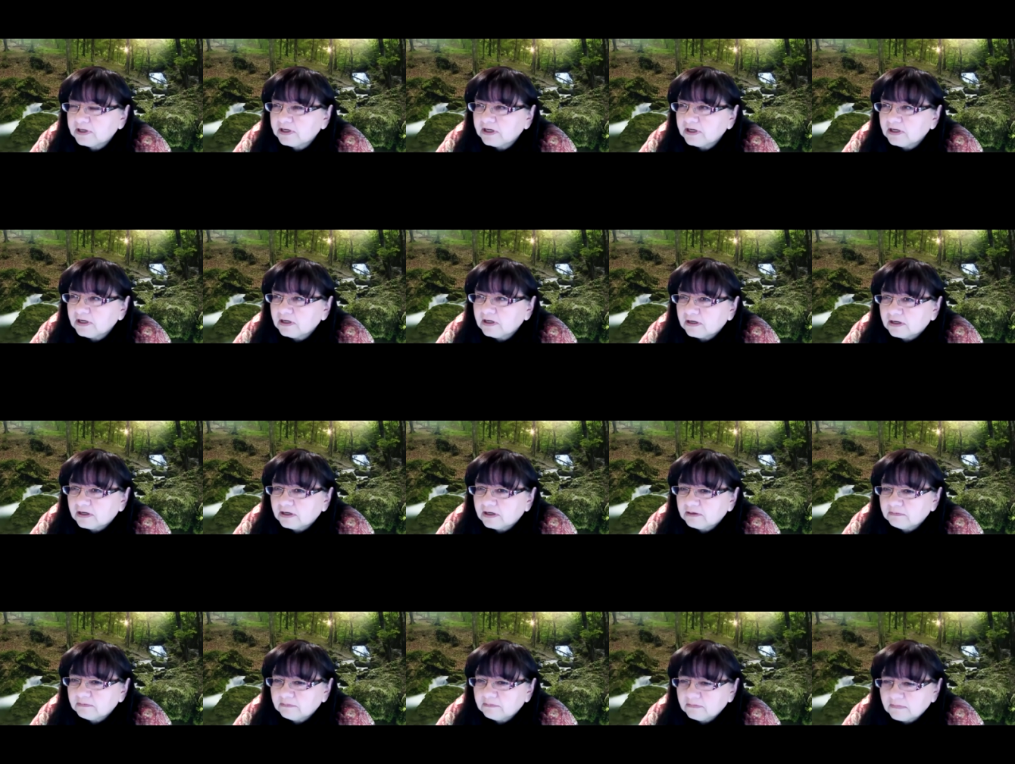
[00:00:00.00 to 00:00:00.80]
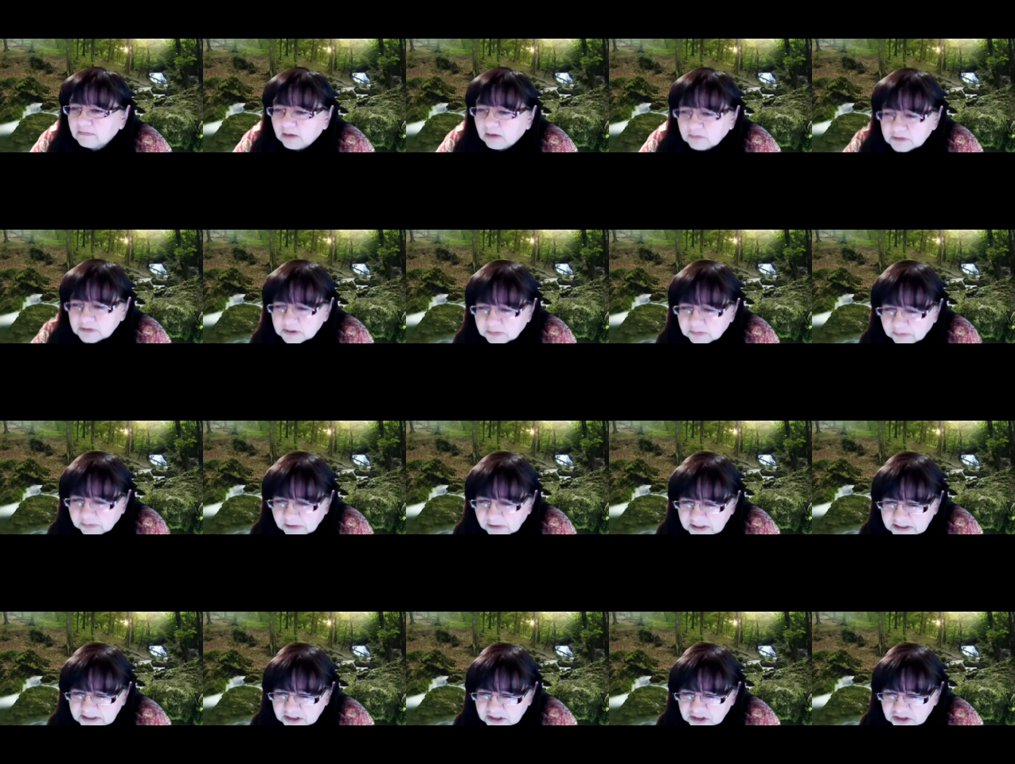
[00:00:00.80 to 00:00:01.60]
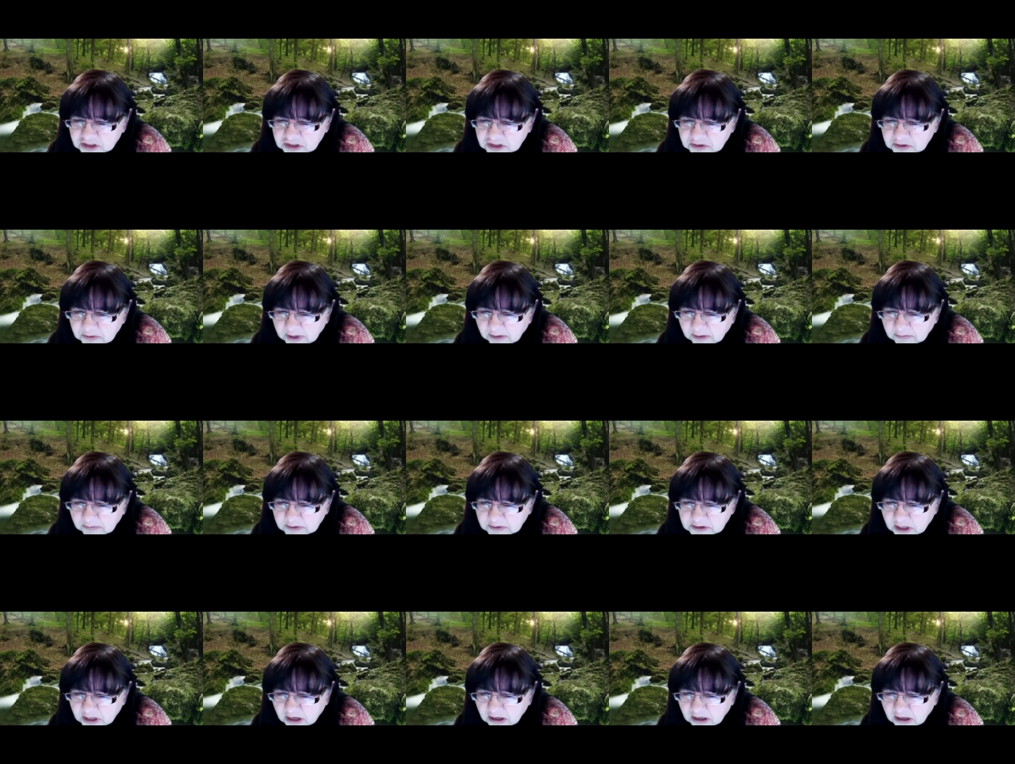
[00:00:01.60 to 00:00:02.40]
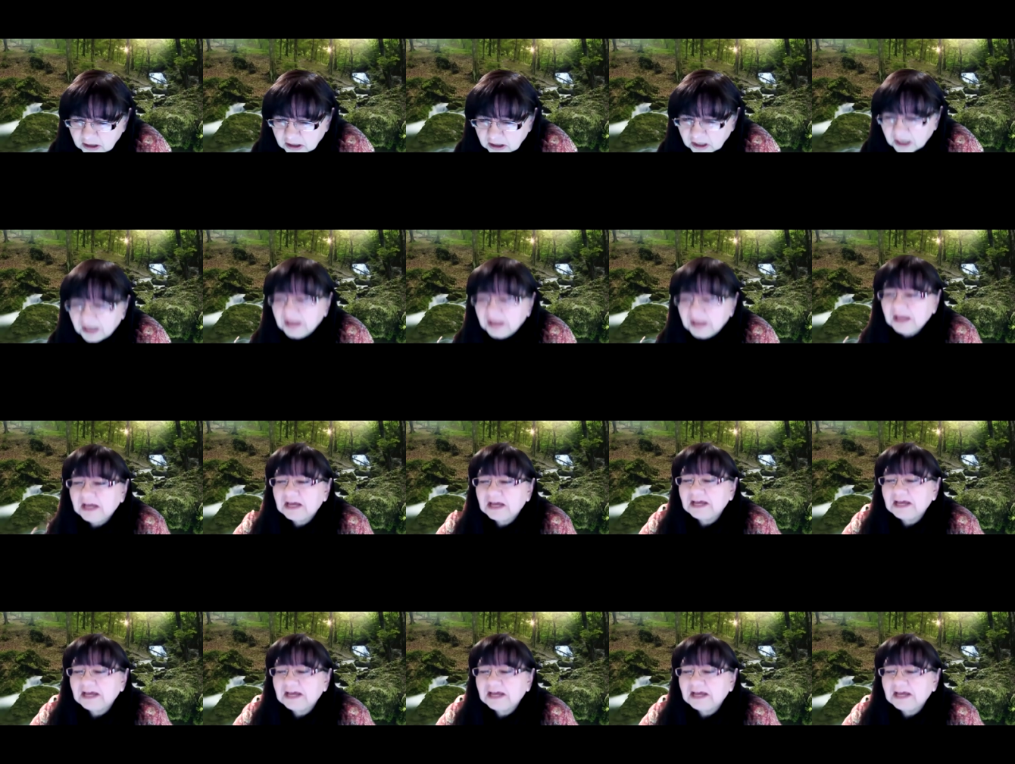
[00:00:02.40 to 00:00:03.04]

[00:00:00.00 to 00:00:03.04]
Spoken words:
but I was surprised it's 2 hours long.